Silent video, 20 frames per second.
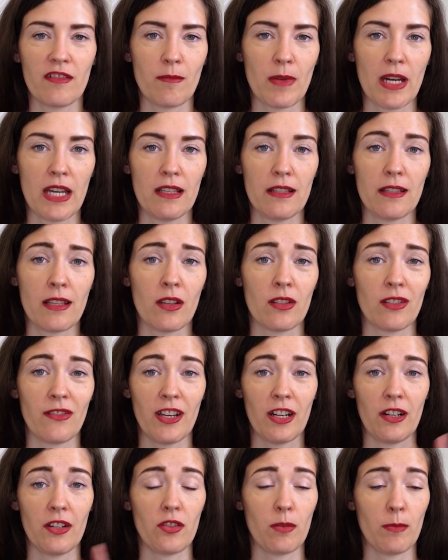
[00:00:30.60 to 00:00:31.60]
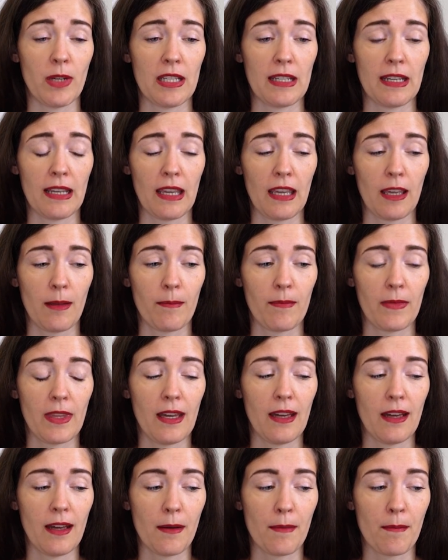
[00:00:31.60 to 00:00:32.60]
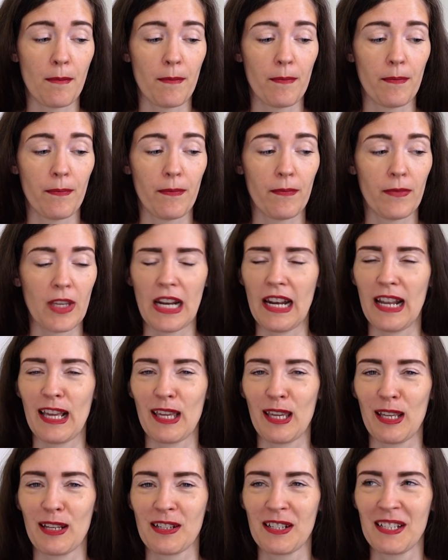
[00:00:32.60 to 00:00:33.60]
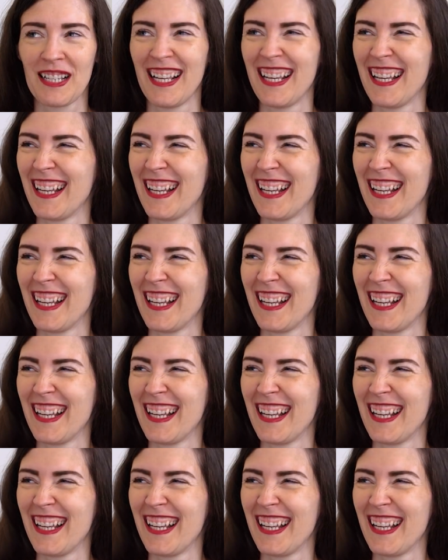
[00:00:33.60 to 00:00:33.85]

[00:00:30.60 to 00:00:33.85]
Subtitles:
of mind sounds very dramatic. I like it.